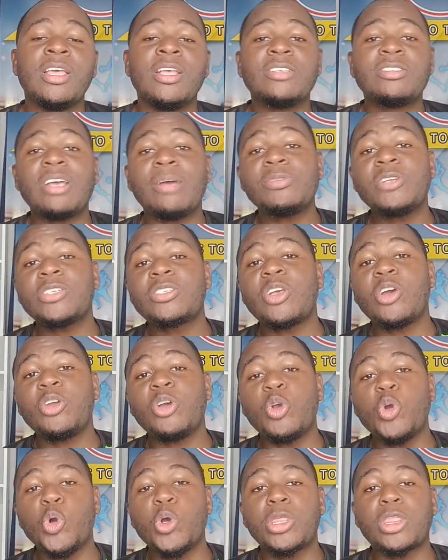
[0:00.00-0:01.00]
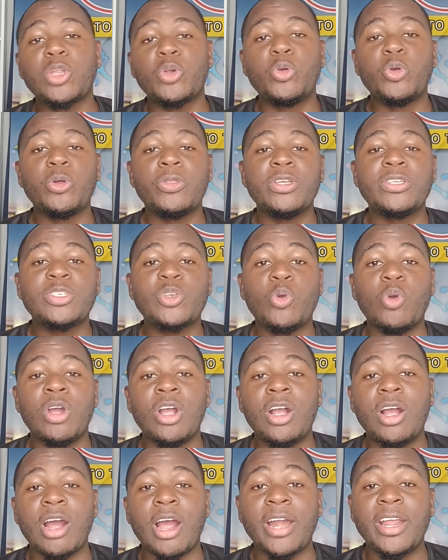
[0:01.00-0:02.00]
So I'm just going to go through the
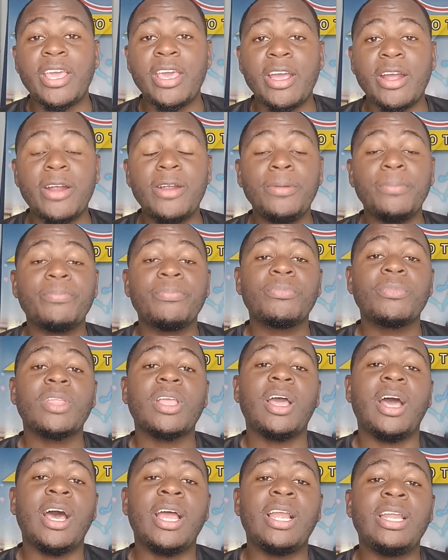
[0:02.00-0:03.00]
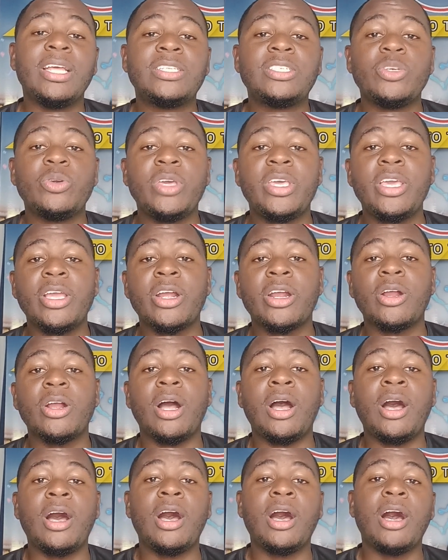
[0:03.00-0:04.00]
scorecard here and let you hear
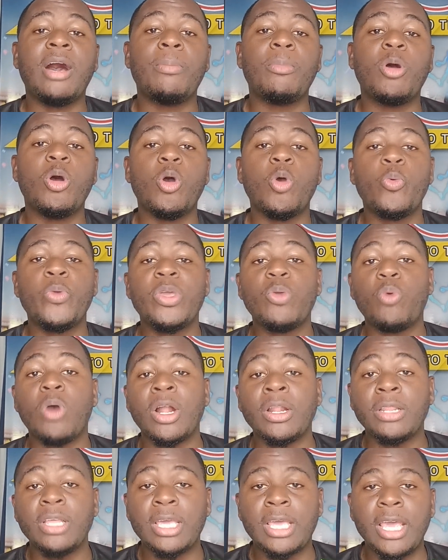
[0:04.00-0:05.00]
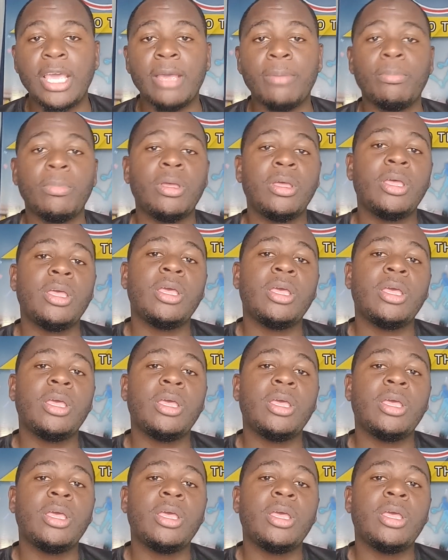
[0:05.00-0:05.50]
how we won the game.